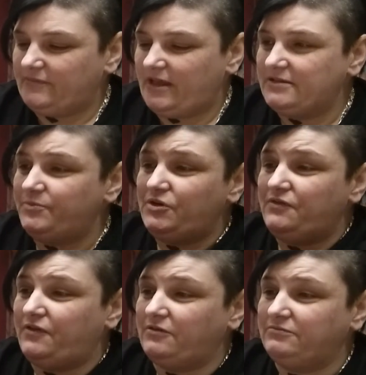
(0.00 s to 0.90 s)
It's
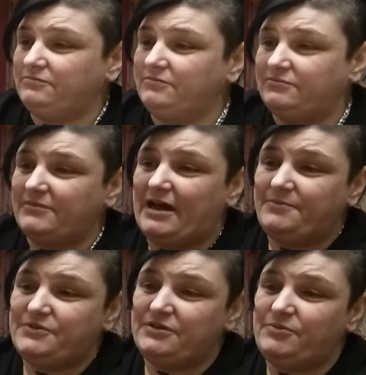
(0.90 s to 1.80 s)
beautiful.
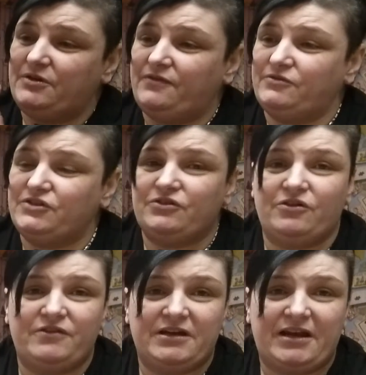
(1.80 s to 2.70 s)
Absolutely beautiful. She's got
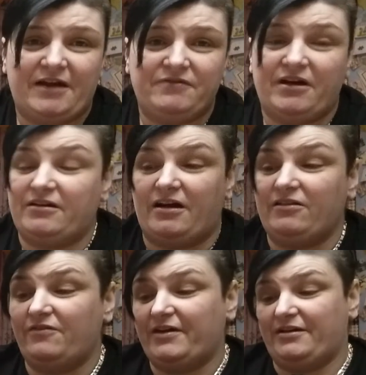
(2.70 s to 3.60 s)
it on the craft card. I
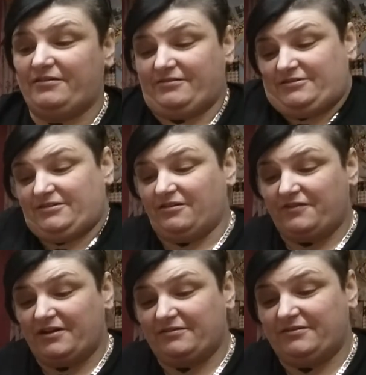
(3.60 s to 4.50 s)
love it. I just
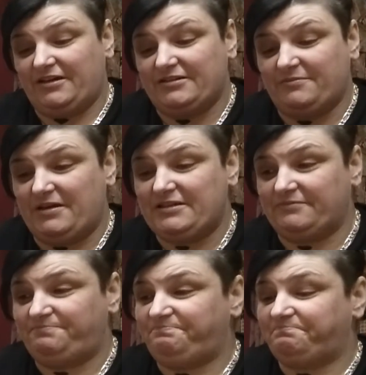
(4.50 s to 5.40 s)
love it. I think it's amazing.